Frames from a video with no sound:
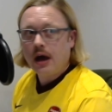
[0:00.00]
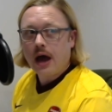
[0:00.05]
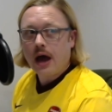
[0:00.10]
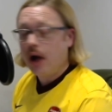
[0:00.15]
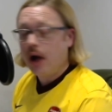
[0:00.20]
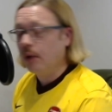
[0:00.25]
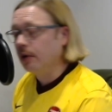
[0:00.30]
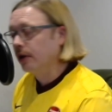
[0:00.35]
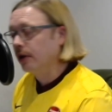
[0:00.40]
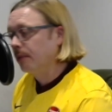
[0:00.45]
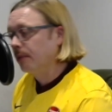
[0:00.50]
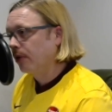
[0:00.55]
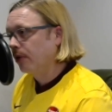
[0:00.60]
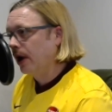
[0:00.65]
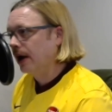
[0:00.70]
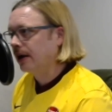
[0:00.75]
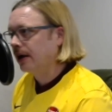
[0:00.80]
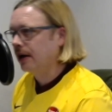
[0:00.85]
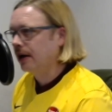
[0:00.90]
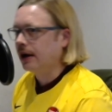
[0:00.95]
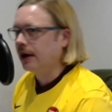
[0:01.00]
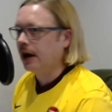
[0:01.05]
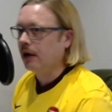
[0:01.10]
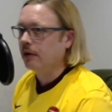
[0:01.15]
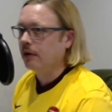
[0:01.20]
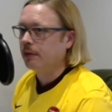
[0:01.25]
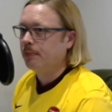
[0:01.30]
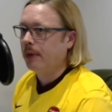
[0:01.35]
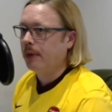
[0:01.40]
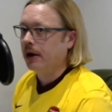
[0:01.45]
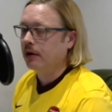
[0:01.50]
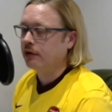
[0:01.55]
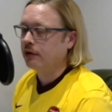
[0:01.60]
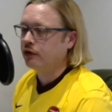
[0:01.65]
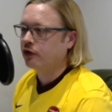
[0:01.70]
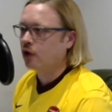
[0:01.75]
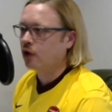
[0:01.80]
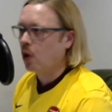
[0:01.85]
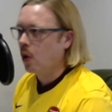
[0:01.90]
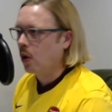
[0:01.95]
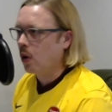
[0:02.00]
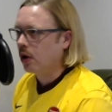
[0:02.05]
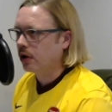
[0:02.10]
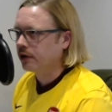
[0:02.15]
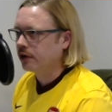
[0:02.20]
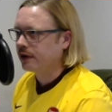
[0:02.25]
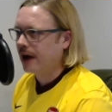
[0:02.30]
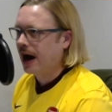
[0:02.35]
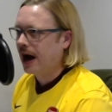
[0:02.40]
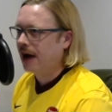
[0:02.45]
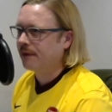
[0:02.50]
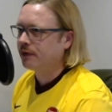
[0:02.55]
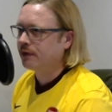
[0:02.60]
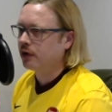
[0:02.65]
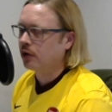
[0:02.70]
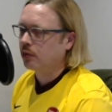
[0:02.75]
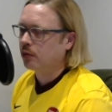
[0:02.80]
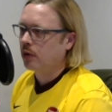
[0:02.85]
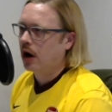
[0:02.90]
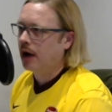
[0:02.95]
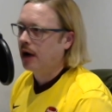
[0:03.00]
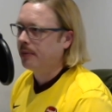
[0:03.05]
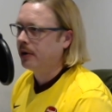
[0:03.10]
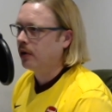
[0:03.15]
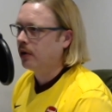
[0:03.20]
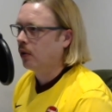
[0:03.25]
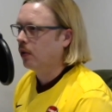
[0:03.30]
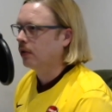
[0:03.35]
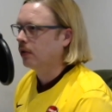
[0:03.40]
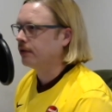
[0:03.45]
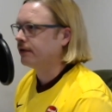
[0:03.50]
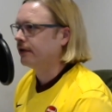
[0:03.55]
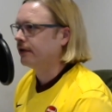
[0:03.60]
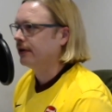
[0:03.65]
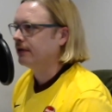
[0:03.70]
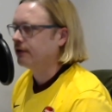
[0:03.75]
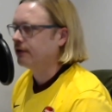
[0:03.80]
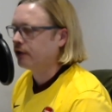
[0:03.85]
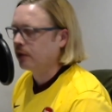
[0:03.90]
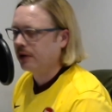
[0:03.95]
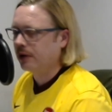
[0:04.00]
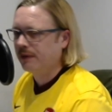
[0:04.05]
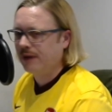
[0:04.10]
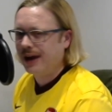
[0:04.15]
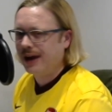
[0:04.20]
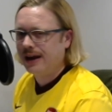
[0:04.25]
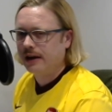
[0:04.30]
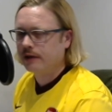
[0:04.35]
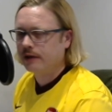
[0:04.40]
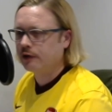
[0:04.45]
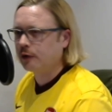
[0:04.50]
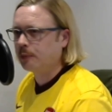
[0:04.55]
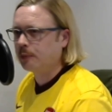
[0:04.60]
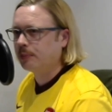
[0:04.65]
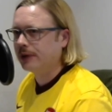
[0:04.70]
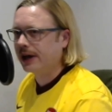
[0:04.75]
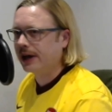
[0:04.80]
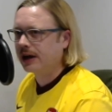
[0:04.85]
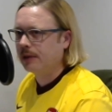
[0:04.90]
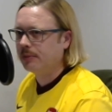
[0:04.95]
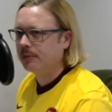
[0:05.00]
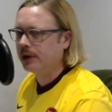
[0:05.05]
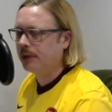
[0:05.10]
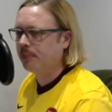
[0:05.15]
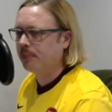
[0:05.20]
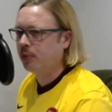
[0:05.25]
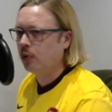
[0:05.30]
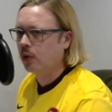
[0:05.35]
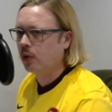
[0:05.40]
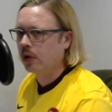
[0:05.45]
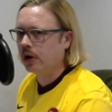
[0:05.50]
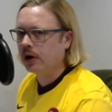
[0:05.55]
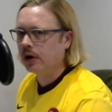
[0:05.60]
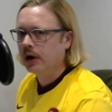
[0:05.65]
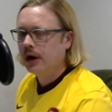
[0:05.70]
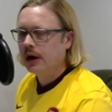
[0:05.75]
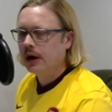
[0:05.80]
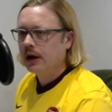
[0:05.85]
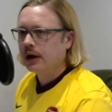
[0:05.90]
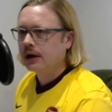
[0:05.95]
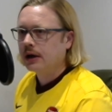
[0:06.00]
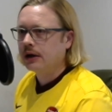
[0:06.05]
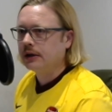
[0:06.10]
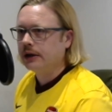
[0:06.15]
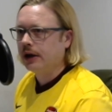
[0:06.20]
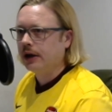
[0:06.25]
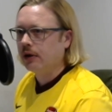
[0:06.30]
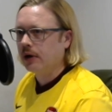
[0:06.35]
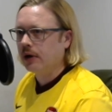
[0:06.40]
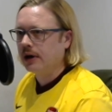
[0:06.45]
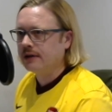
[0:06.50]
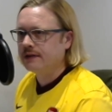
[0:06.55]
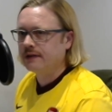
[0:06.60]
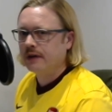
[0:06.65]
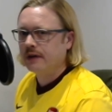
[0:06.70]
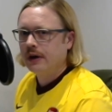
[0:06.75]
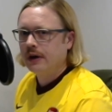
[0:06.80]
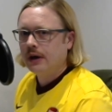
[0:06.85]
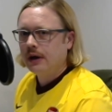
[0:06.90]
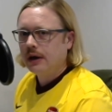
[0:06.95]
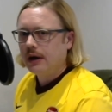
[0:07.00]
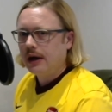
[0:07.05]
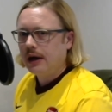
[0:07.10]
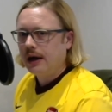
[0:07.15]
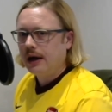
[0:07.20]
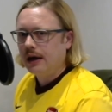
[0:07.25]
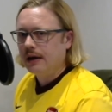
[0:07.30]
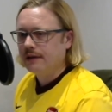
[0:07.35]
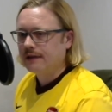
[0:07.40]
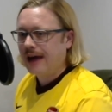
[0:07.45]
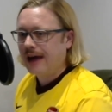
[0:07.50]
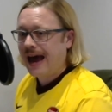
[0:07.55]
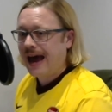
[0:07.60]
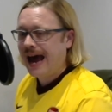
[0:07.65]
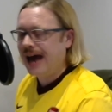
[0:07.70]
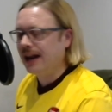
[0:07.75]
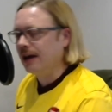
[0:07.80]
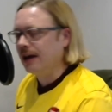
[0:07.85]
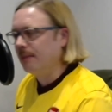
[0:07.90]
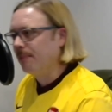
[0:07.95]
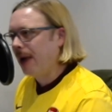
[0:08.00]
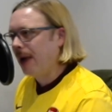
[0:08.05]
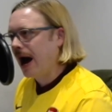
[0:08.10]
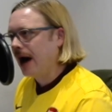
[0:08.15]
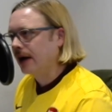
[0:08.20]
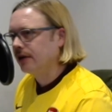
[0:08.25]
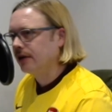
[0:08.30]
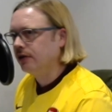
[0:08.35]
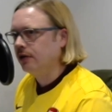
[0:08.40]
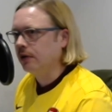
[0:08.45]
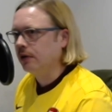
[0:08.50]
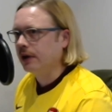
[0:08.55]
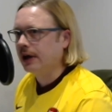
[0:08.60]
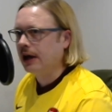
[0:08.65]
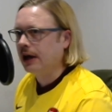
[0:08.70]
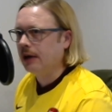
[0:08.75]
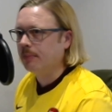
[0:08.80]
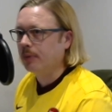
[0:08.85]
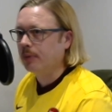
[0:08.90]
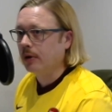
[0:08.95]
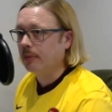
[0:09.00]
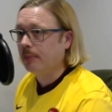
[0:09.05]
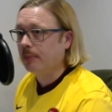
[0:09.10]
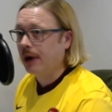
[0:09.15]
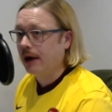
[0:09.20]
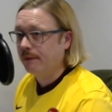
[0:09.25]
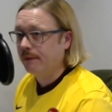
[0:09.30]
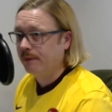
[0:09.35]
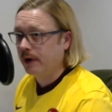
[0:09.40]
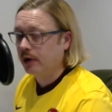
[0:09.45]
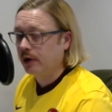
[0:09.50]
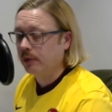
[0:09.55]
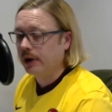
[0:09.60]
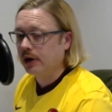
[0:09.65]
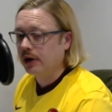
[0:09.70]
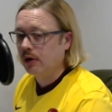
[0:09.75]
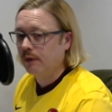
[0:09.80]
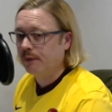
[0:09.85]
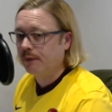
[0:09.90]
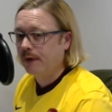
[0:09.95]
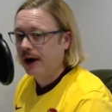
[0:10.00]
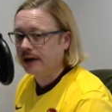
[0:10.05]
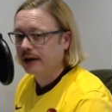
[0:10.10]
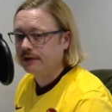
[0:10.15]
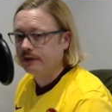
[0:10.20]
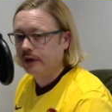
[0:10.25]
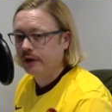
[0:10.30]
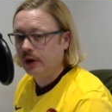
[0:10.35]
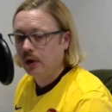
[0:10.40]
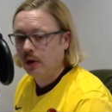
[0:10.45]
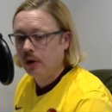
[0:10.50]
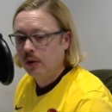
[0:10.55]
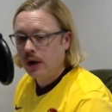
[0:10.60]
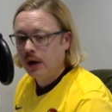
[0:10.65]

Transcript: Out of the break, Gareth Bale scores after Robin Olsen's sort of inexplicably poor clearance is headed back to the keeper by Federico Fazio